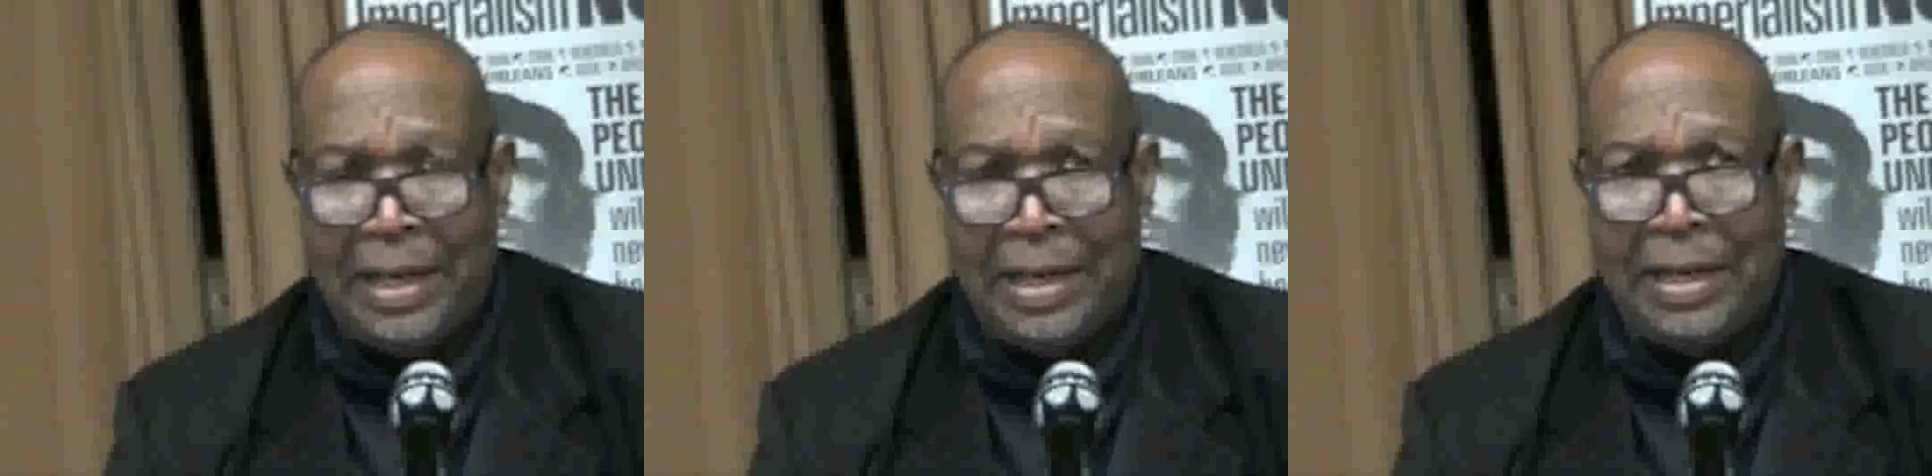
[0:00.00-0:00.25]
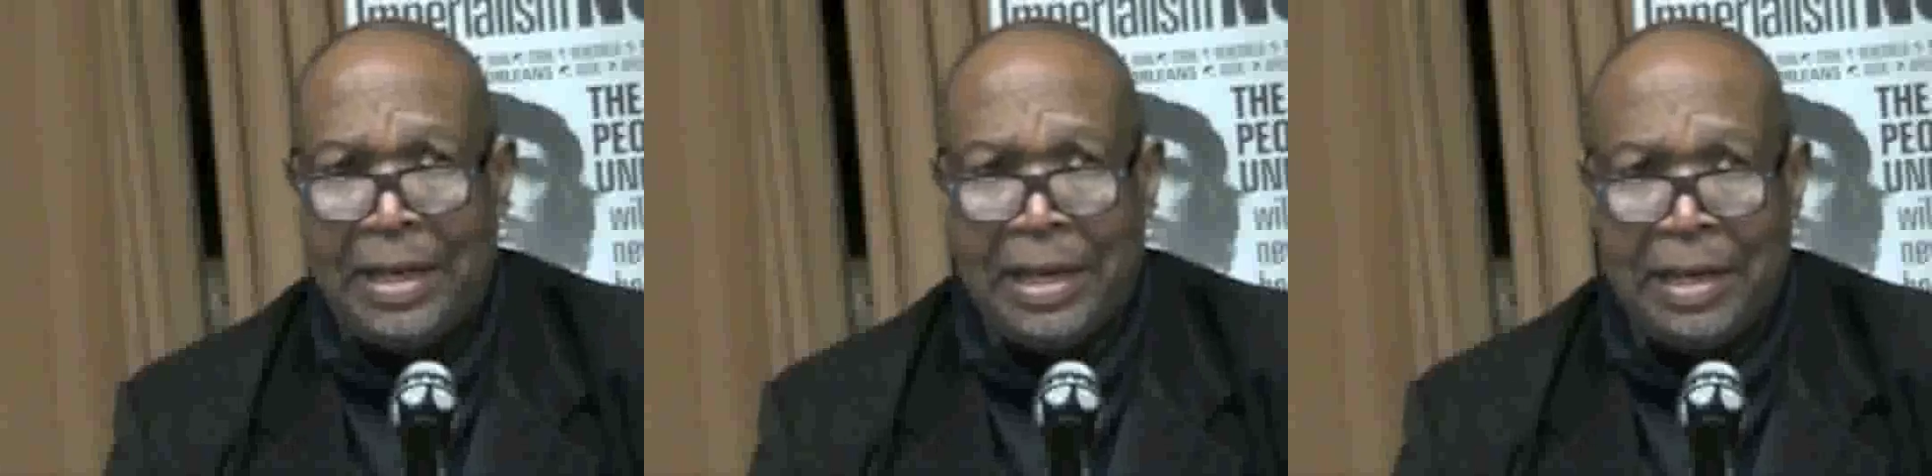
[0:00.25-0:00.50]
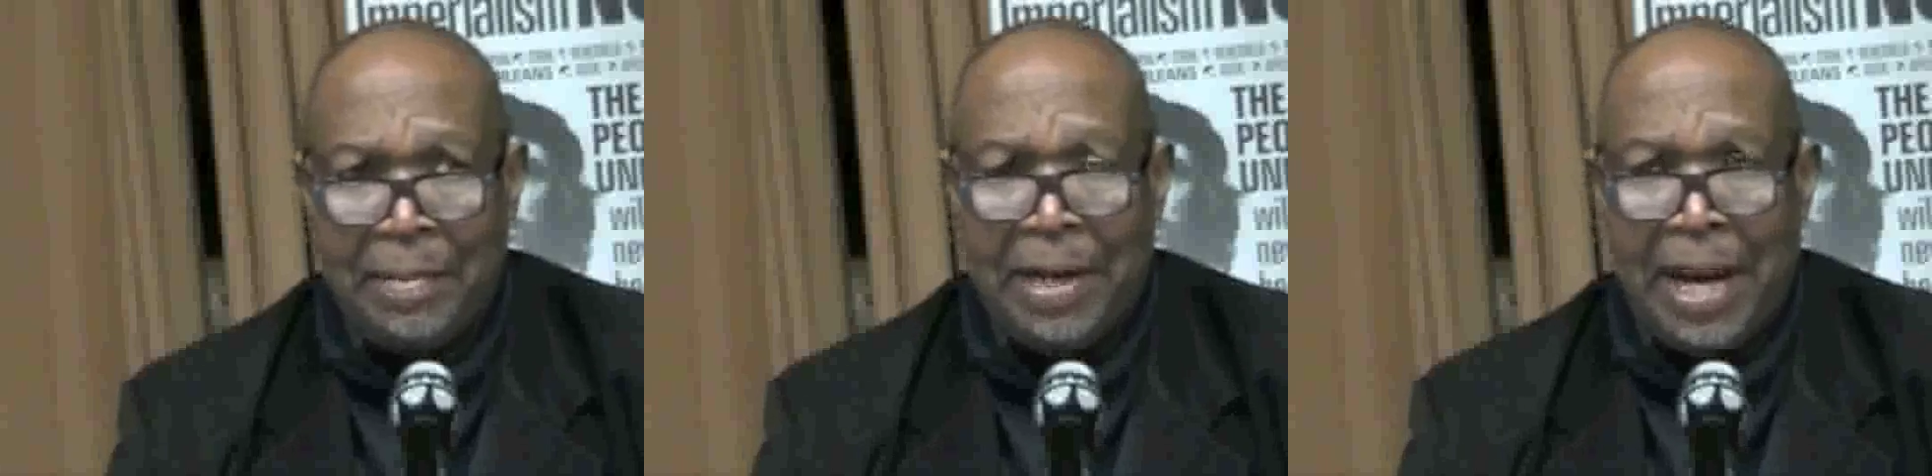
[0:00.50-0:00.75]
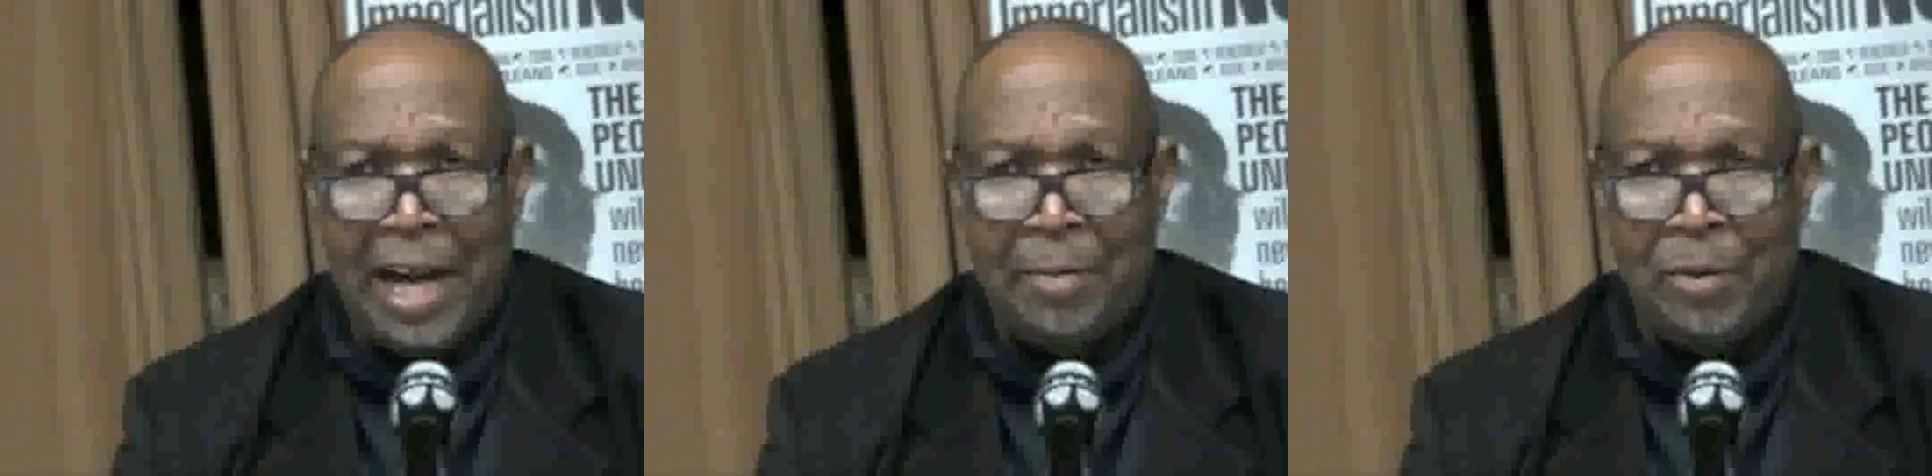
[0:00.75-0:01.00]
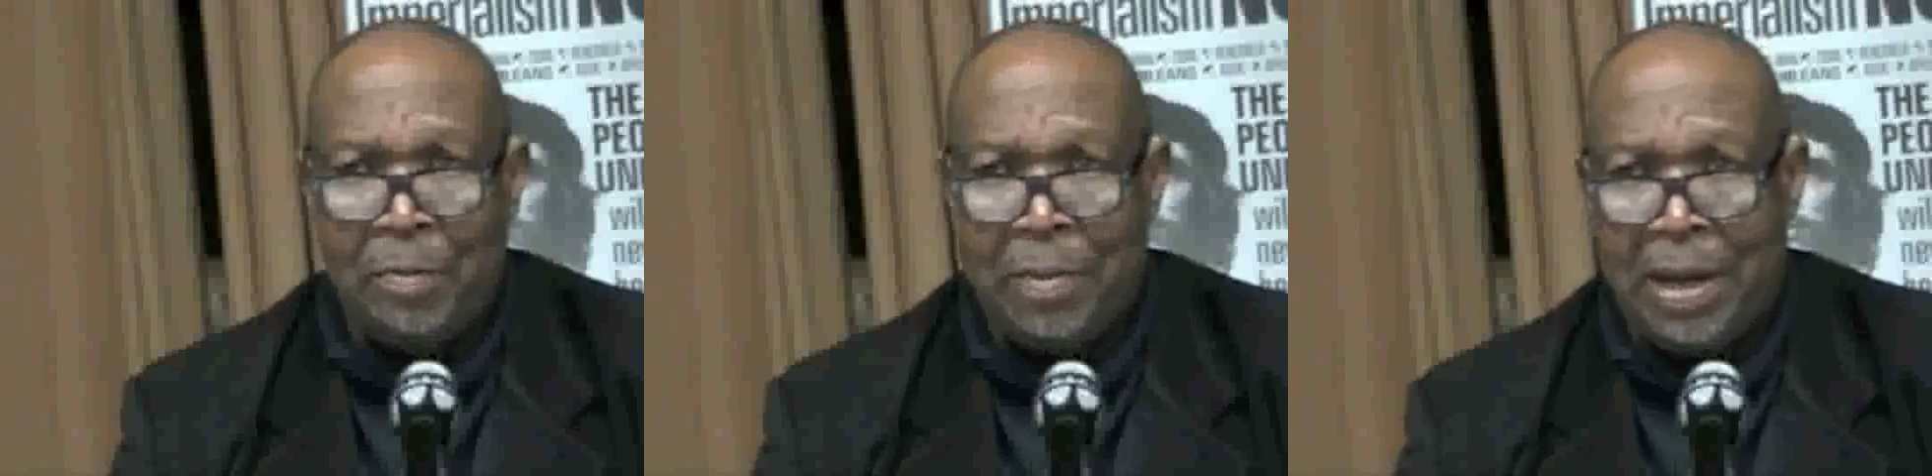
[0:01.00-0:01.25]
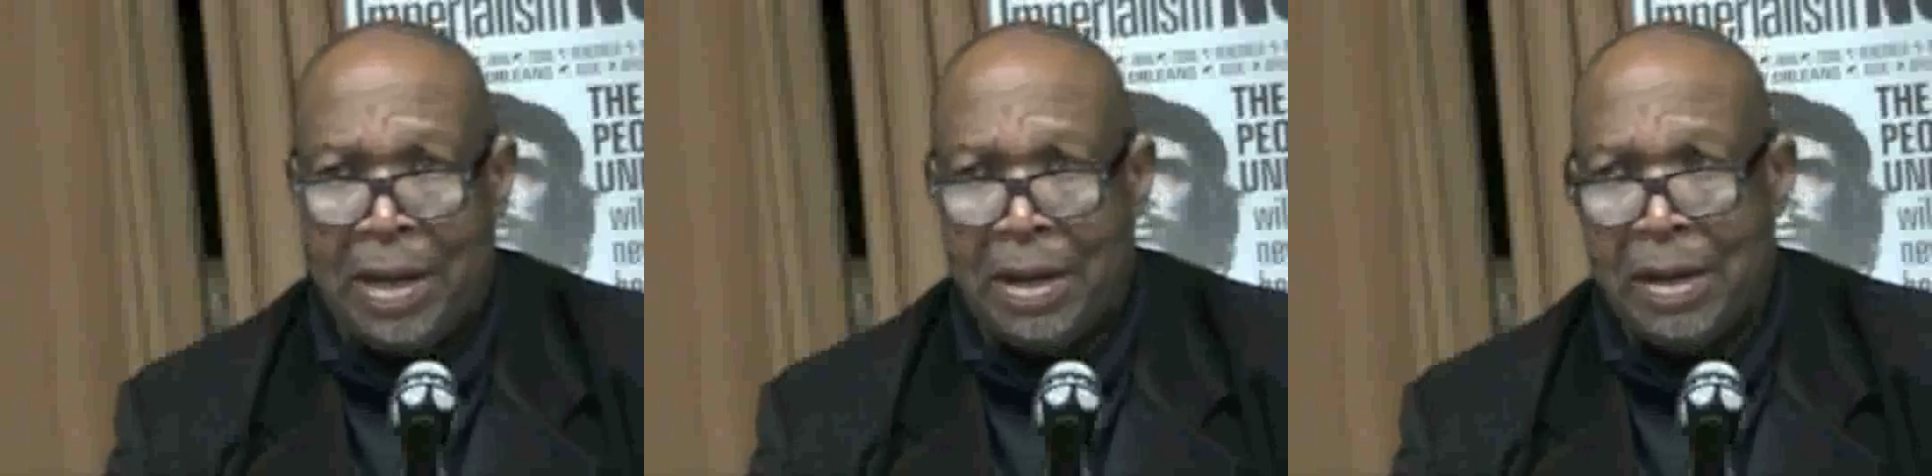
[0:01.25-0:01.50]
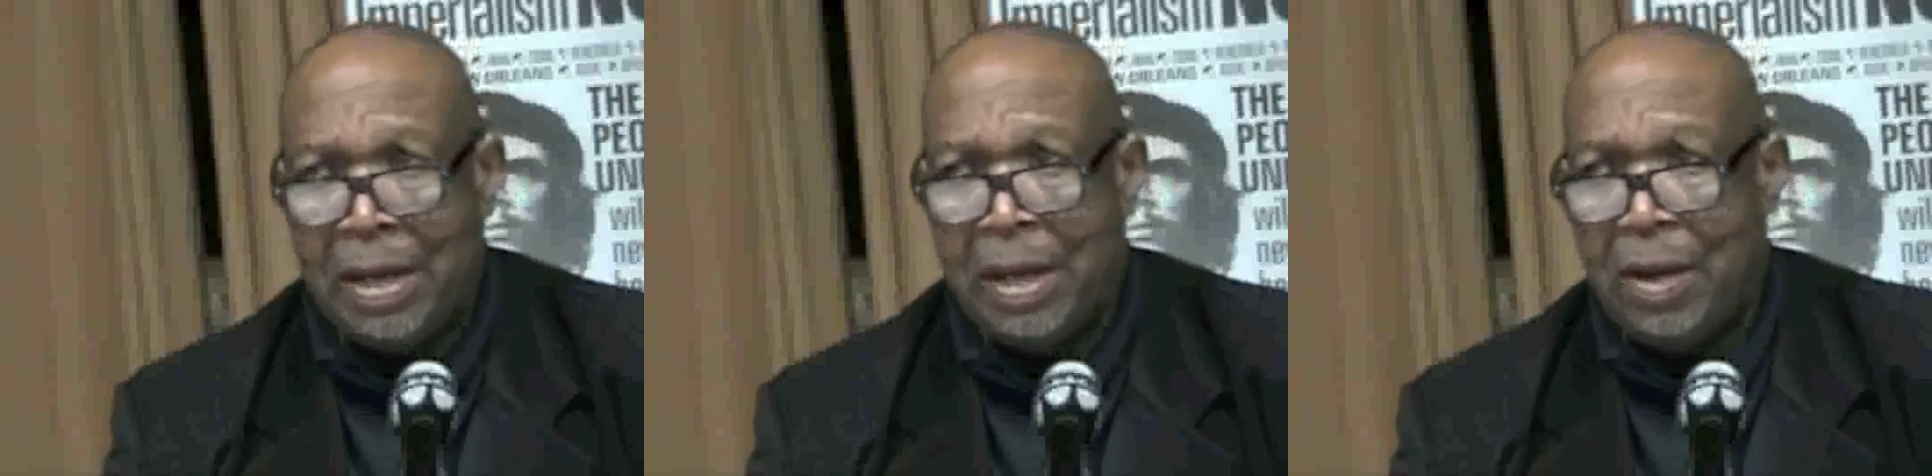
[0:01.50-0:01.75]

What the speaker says: in eliminating Mumia,